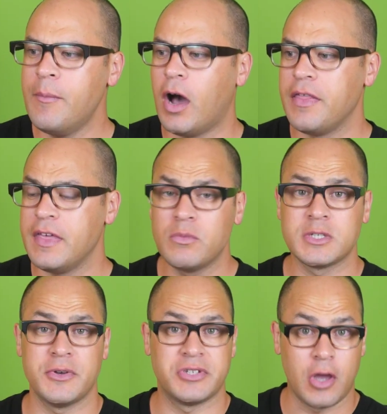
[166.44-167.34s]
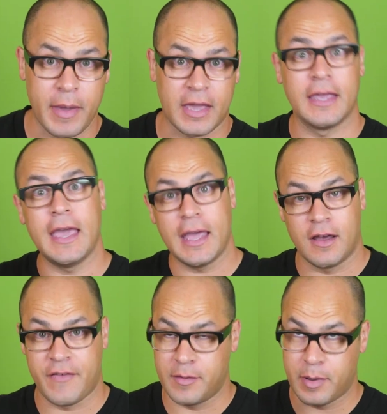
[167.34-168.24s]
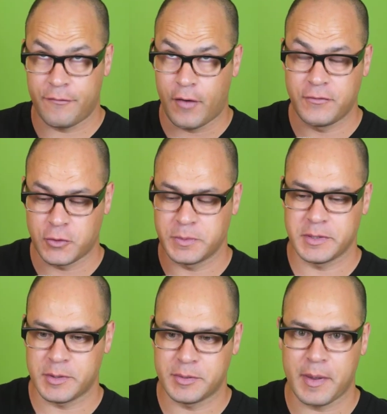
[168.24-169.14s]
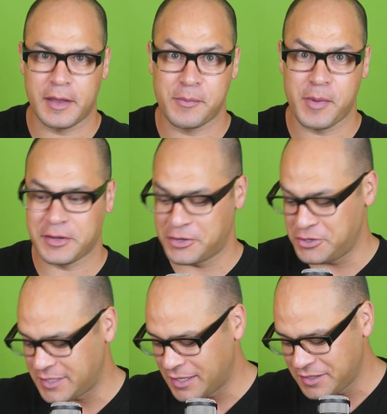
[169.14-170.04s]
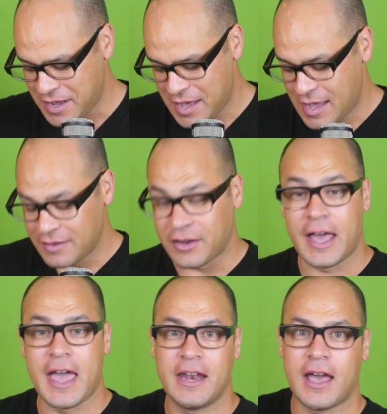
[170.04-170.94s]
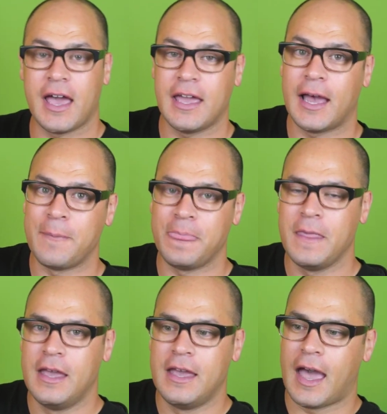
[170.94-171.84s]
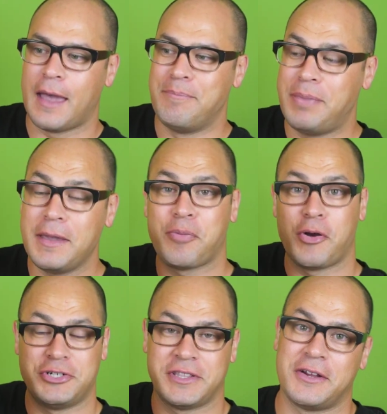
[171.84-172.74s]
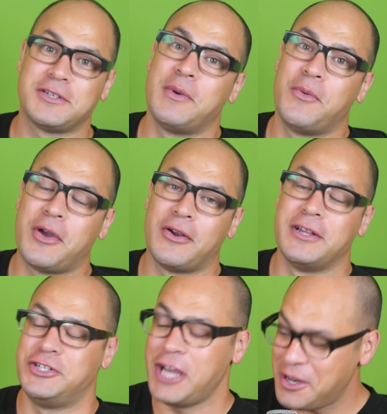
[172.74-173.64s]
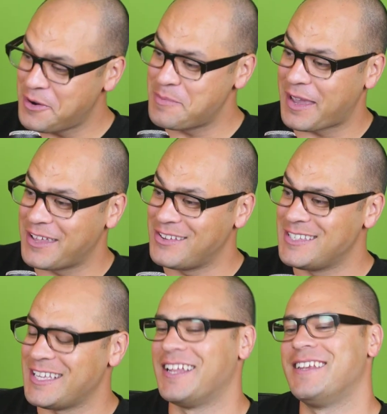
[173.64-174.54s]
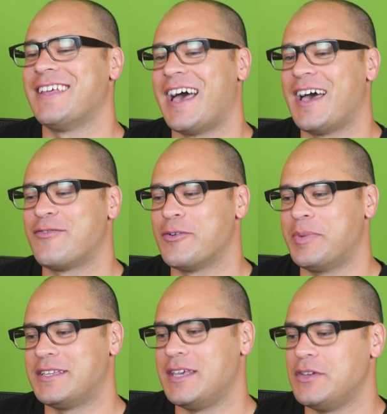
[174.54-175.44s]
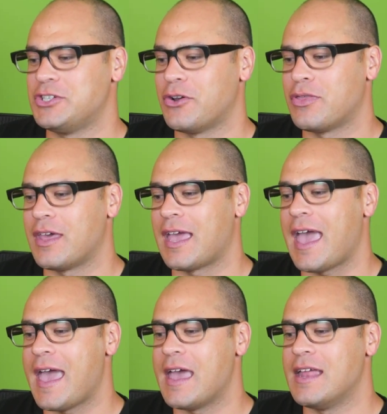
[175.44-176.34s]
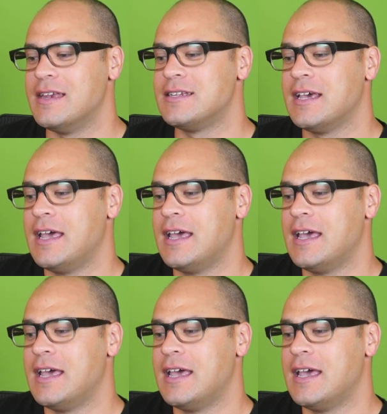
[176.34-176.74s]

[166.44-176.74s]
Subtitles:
I then was supposed to go back again. I've had about 5 trips I was supposed to back to New Zealand. Then I had a big project that I was going to be working on in January back in New Zealand for a big TV show thing, and